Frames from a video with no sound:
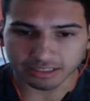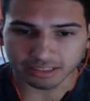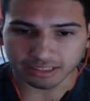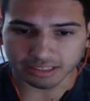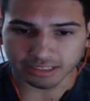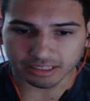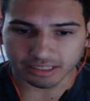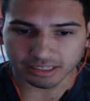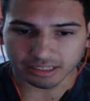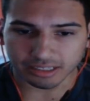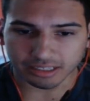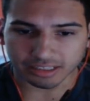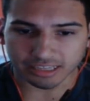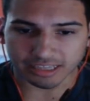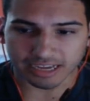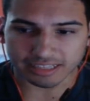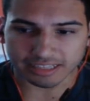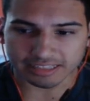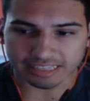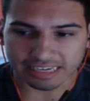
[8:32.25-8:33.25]
in that
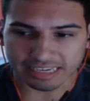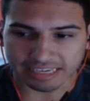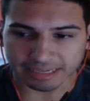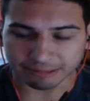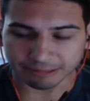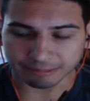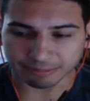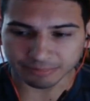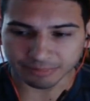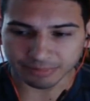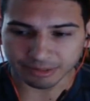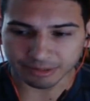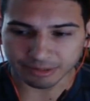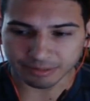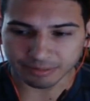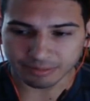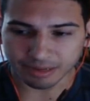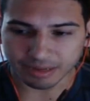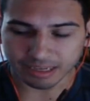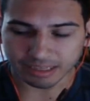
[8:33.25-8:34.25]
team,
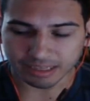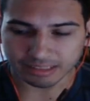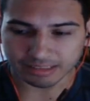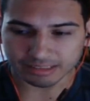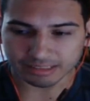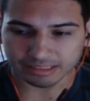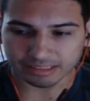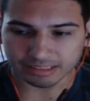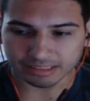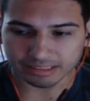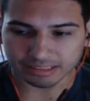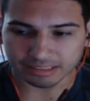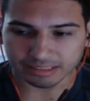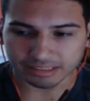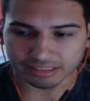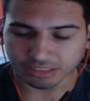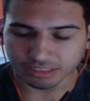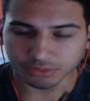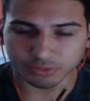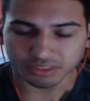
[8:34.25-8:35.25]
and it
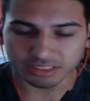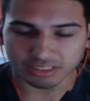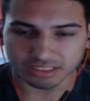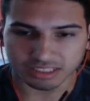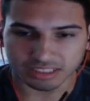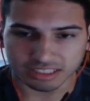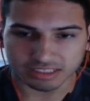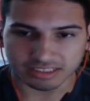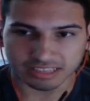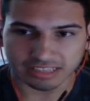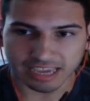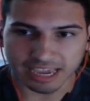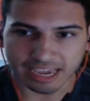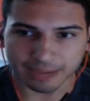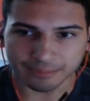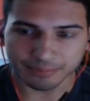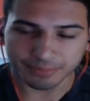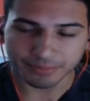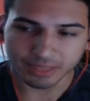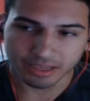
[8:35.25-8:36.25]
just wasn't the same.
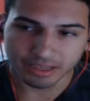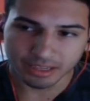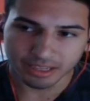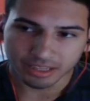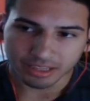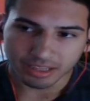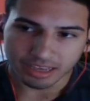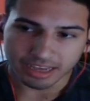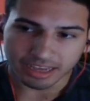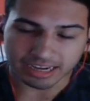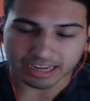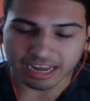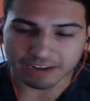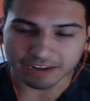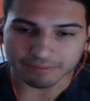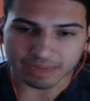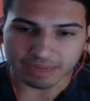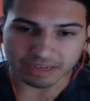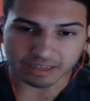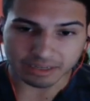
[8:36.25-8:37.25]
And I kind of made
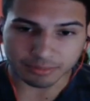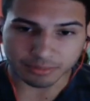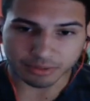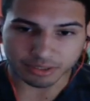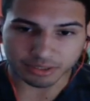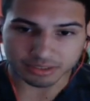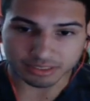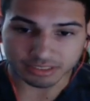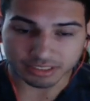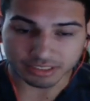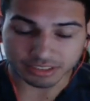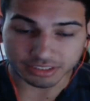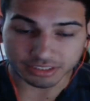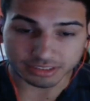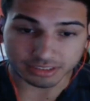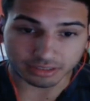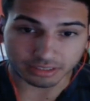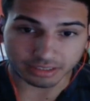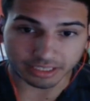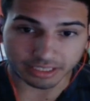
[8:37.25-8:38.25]
an impulse decision to
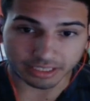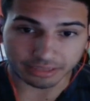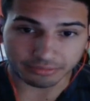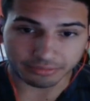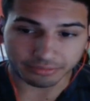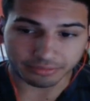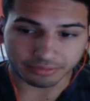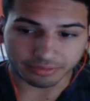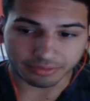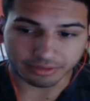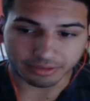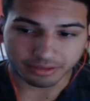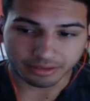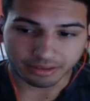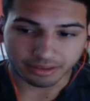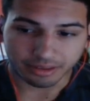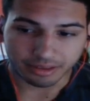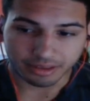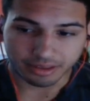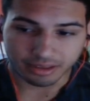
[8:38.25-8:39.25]
leave,
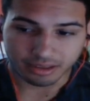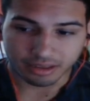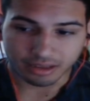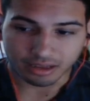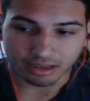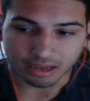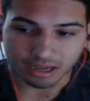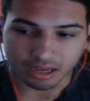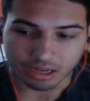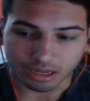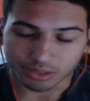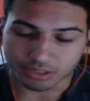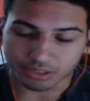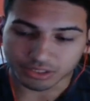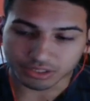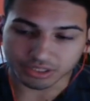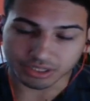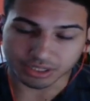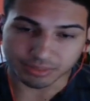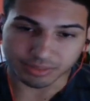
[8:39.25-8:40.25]
which
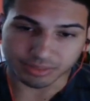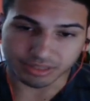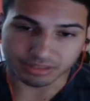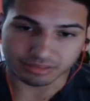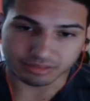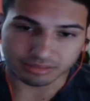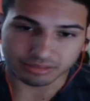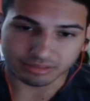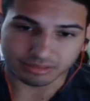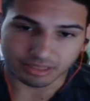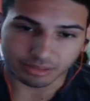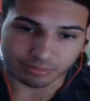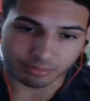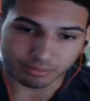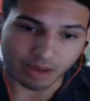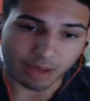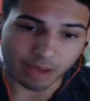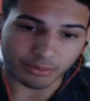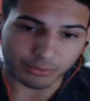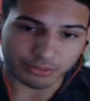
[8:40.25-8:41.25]
could have been, it
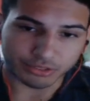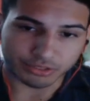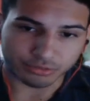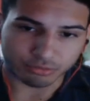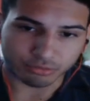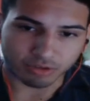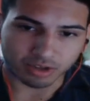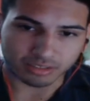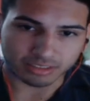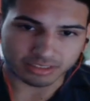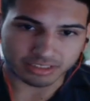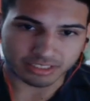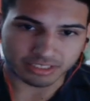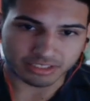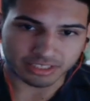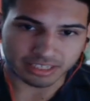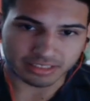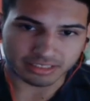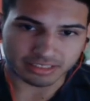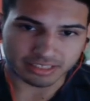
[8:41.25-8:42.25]
probably was the wrong decision
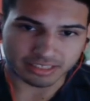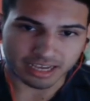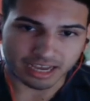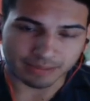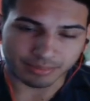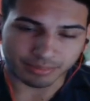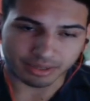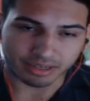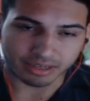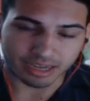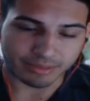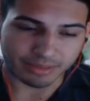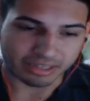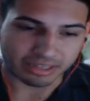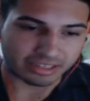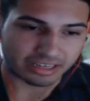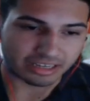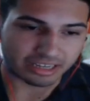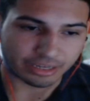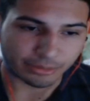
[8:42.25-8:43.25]
at the time, but I made it
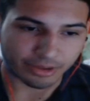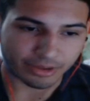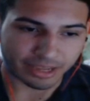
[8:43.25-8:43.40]
anyway.